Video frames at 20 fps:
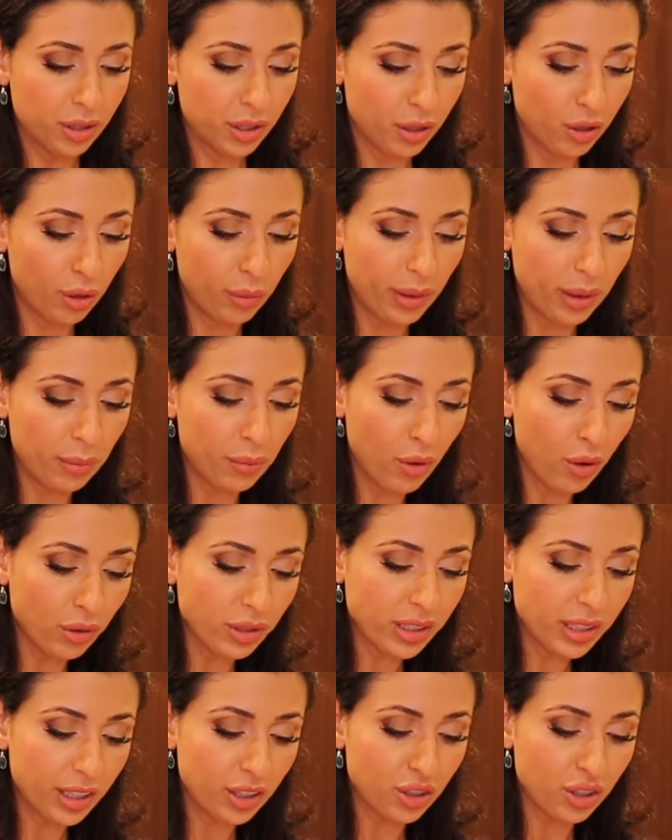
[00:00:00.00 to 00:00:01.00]
So it'll be
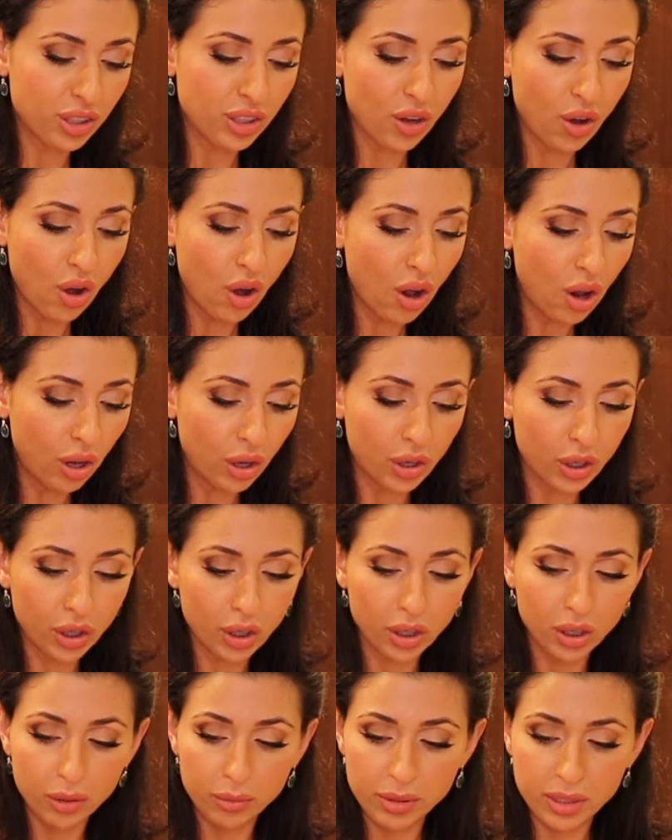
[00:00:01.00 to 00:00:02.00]
mostly just all
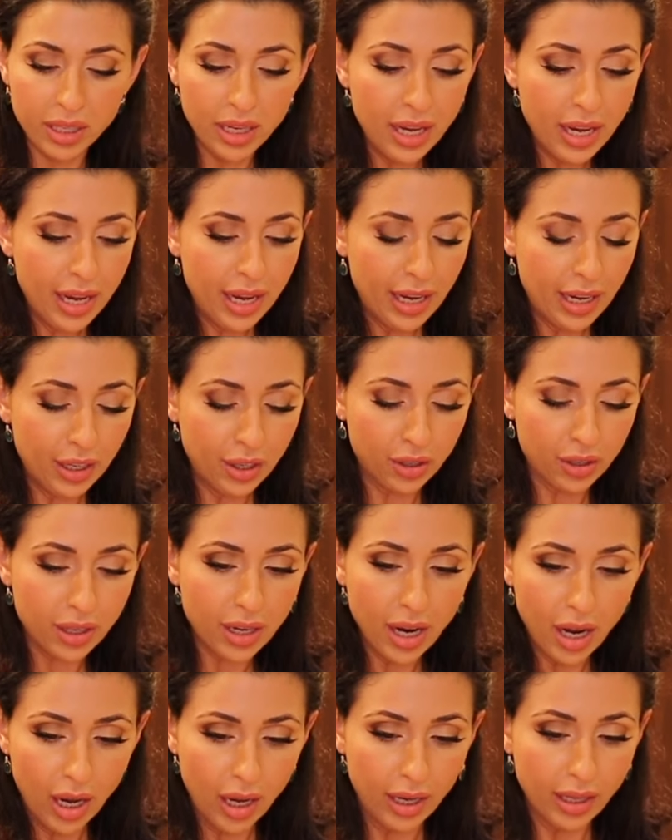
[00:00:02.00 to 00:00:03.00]
herbs and your
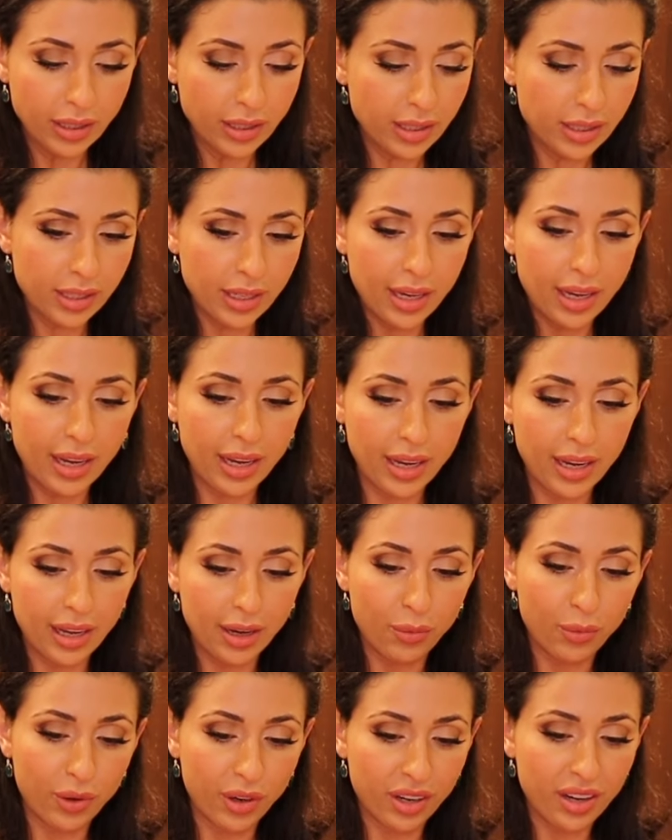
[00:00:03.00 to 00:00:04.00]
nuts,
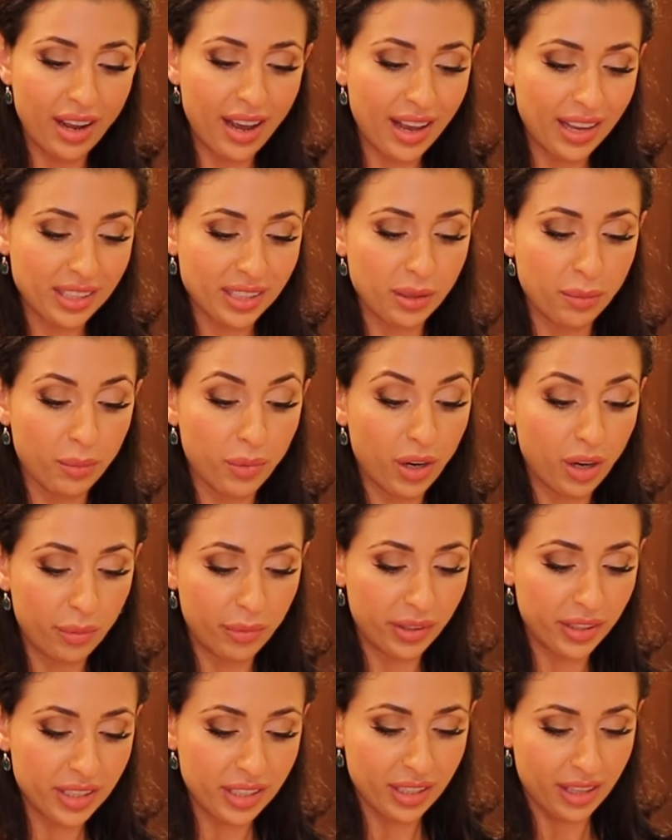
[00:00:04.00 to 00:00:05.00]
and we're gonna add some
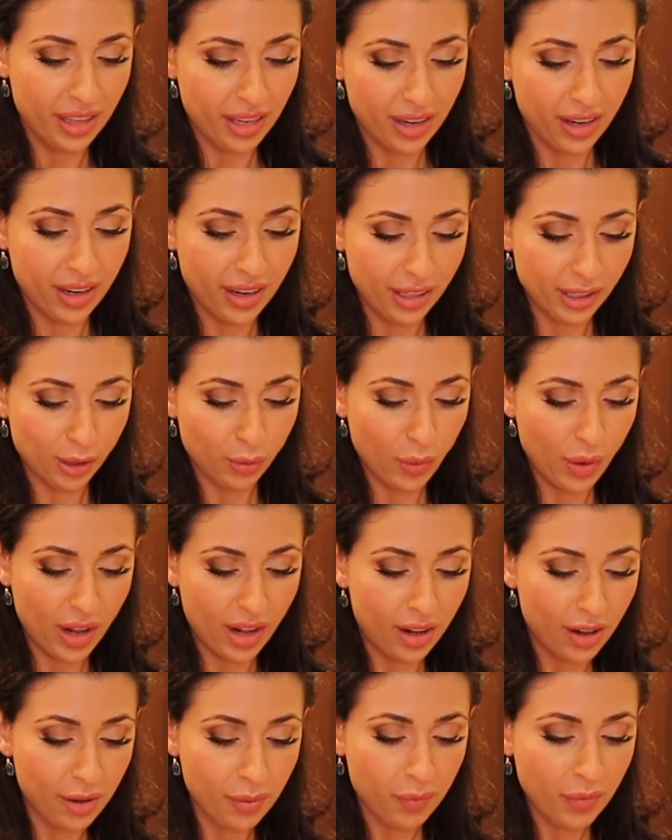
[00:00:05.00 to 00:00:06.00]
barberries in there as
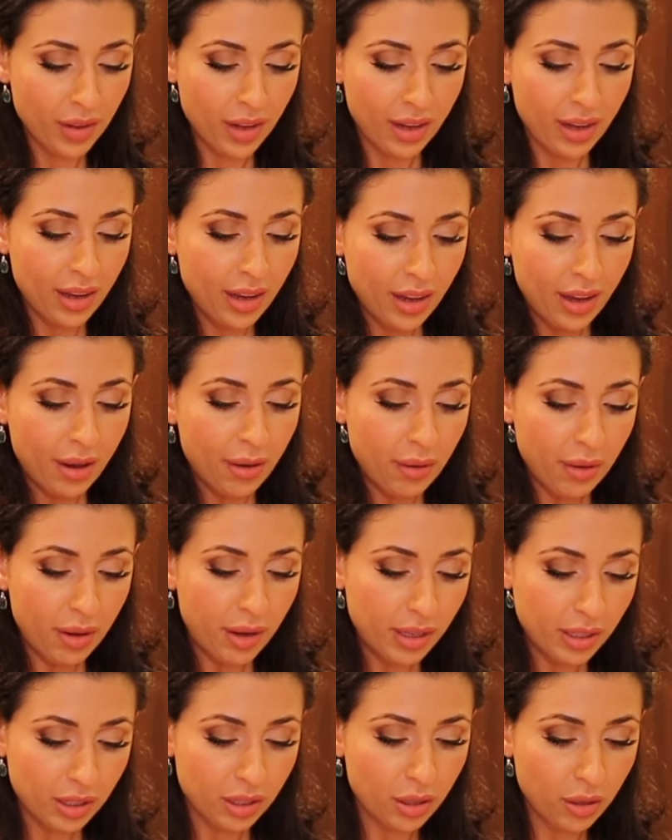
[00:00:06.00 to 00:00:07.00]
well.
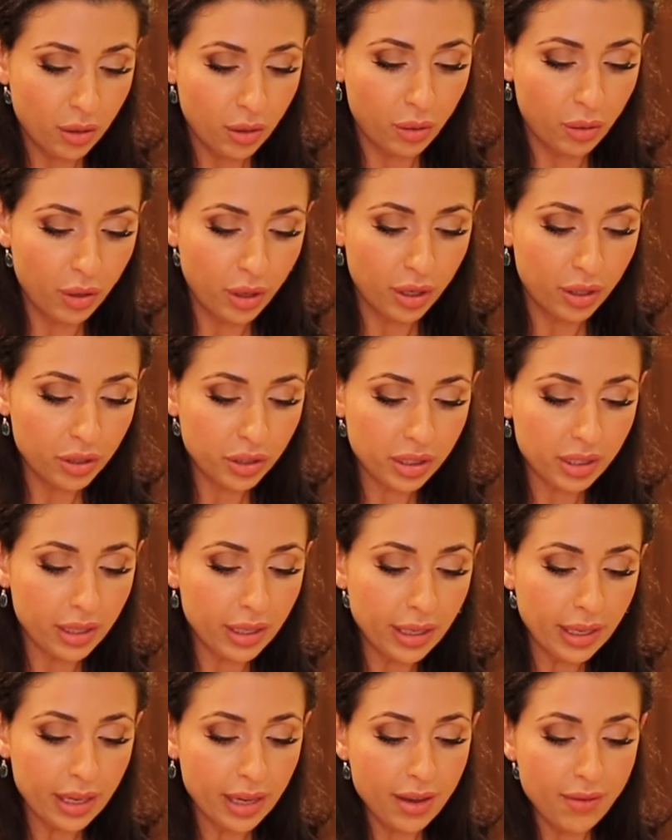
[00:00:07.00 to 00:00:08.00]
So I'm just
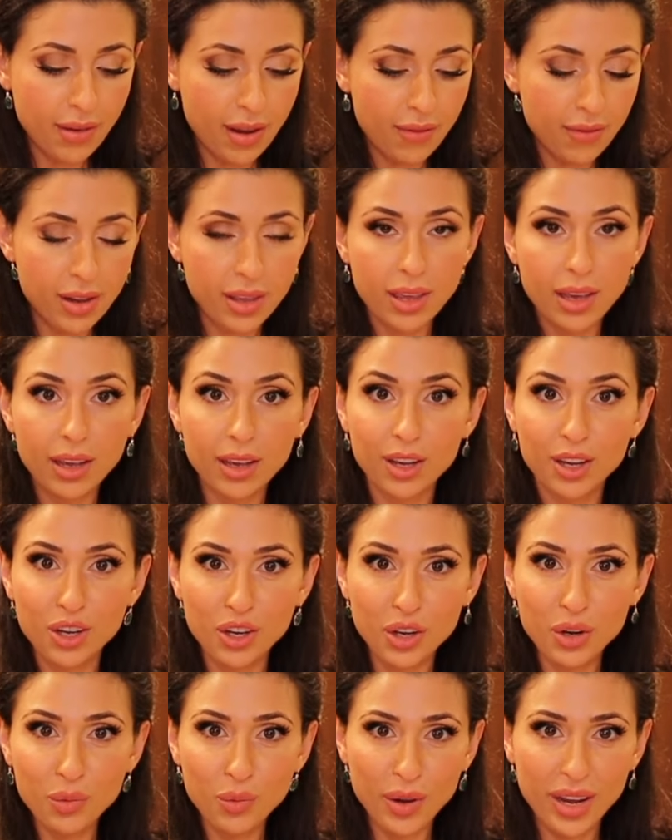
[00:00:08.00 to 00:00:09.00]
gonna give everything a
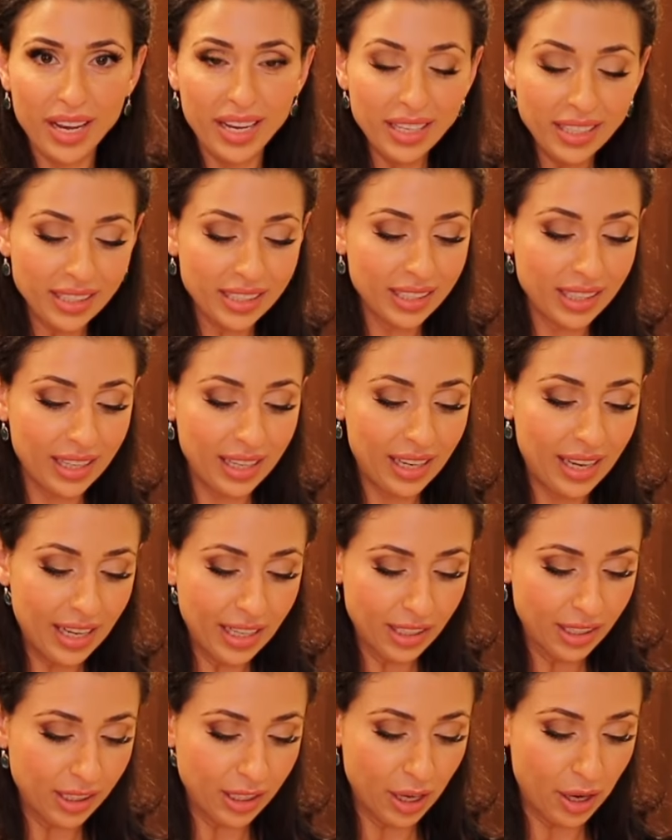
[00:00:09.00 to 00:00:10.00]
good whisk,
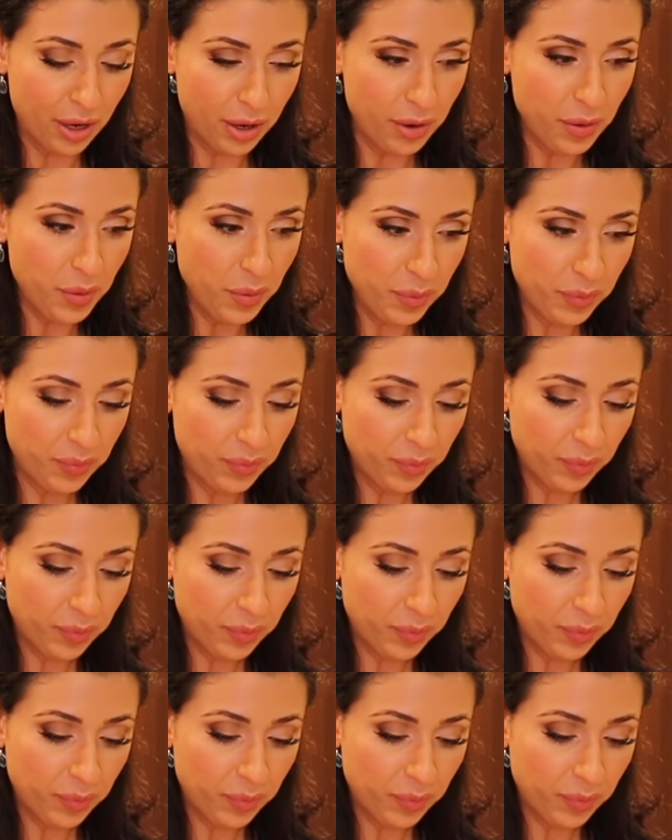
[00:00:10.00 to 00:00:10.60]
like so.